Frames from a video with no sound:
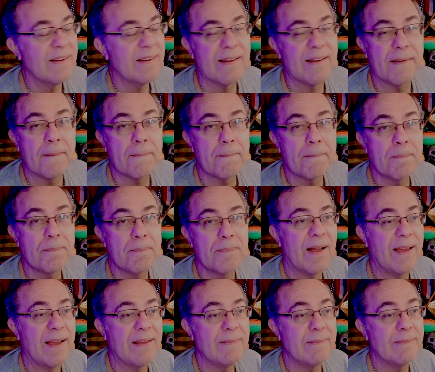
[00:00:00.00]

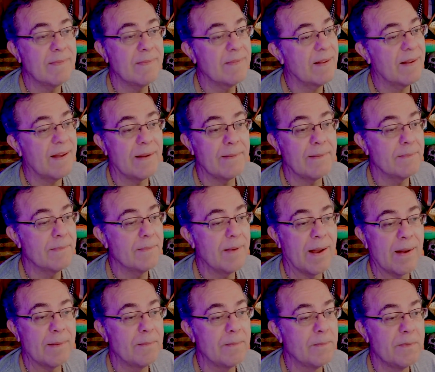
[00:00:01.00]

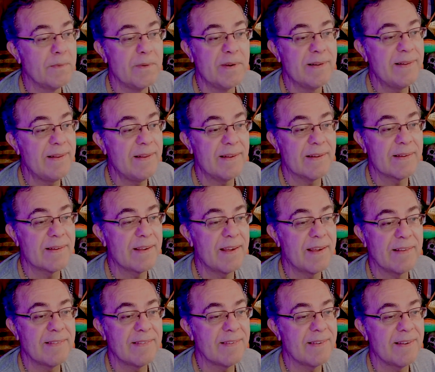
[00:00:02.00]
I'm really
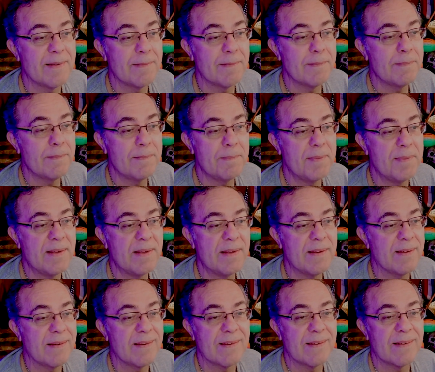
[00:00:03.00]
against him
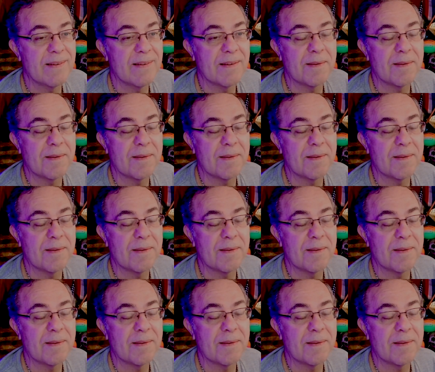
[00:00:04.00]
being